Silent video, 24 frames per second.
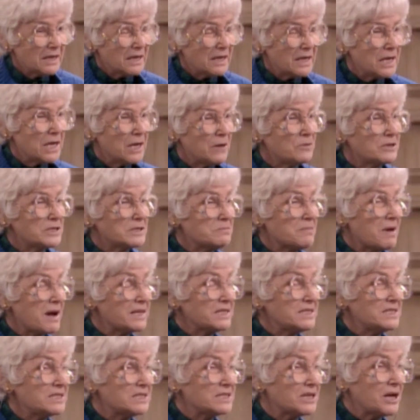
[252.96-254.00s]
He was my
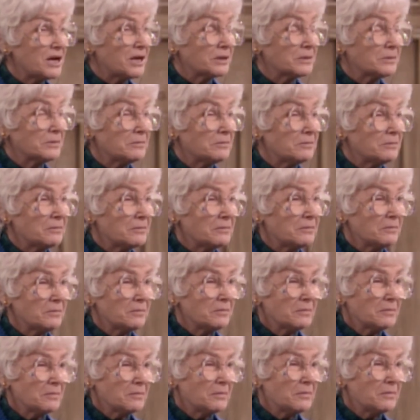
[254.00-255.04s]
son,
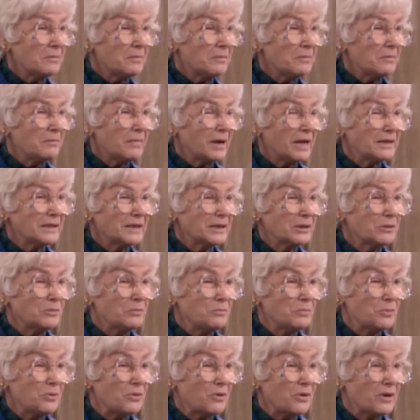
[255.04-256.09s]
my little
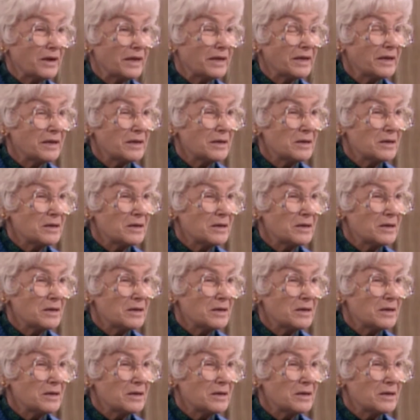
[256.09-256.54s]
boy.